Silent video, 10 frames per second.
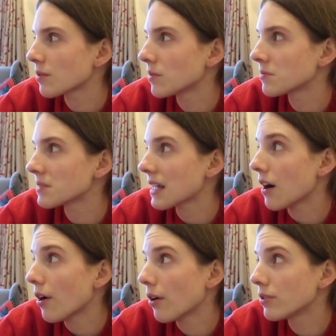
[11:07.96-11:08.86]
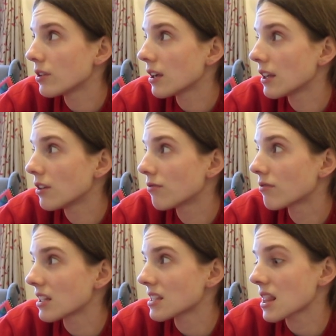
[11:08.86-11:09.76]
the woman was like, oh, you,
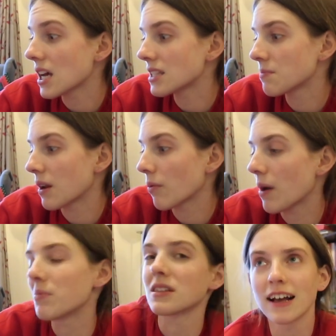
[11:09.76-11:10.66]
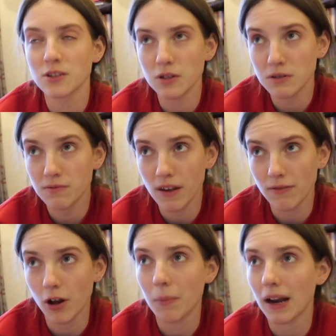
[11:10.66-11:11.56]
there's a 30 minute wait, but I saw there was
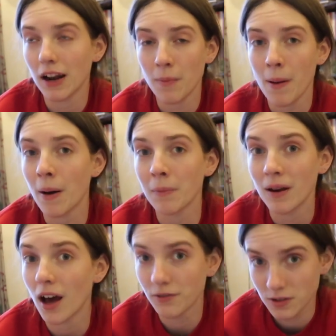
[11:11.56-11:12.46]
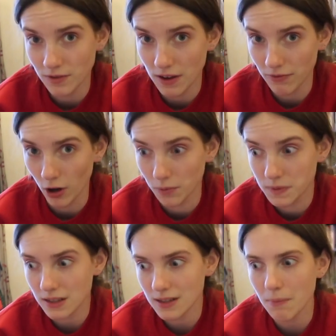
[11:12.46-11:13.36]
FitFlop and I know my mum loves
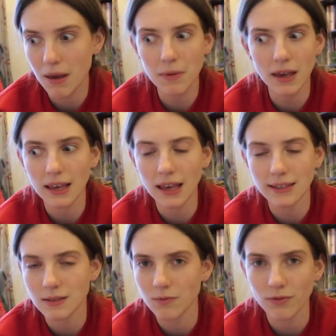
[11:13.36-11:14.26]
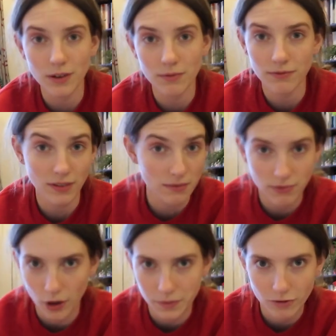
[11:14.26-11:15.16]
FitFlops. So I was like, maybe I can get some
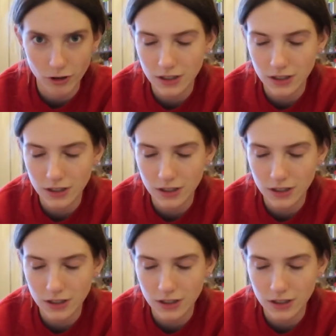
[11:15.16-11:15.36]
FitFlops for